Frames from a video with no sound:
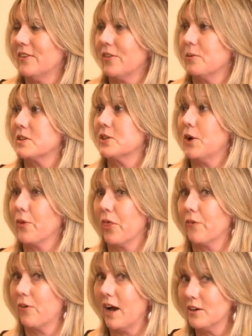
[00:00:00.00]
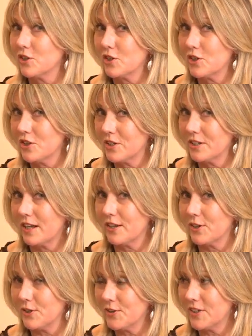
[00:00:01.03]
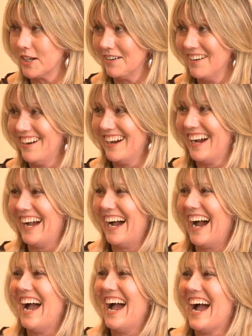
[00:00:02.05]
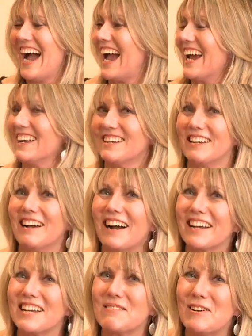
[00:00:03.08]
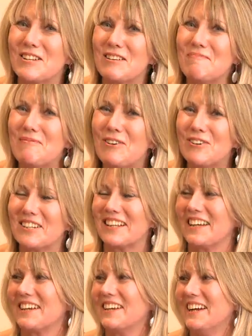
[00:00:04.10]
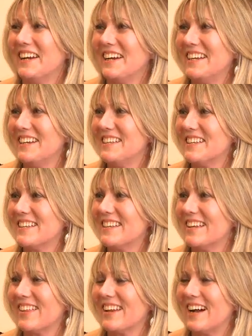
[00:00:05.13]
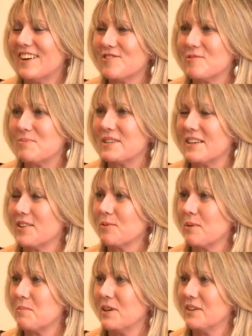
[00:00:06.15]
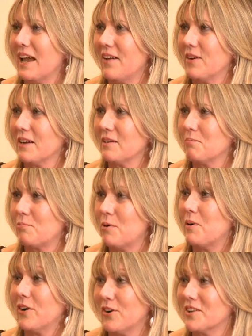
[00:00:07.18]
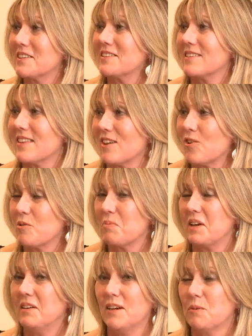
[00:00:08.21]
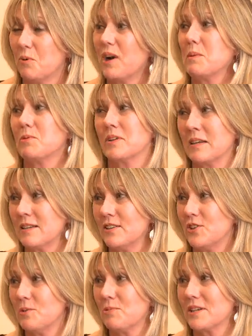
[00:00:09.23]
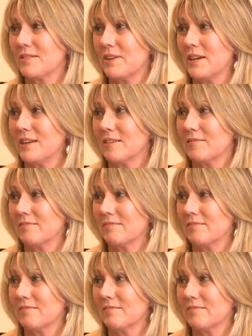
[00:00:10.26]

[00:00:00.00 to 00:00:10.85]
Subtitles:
There was no thrush, hallelujah. And I guess most importantly is that 100% of the women having probiotics as a therapy were able to continue breastfeeding.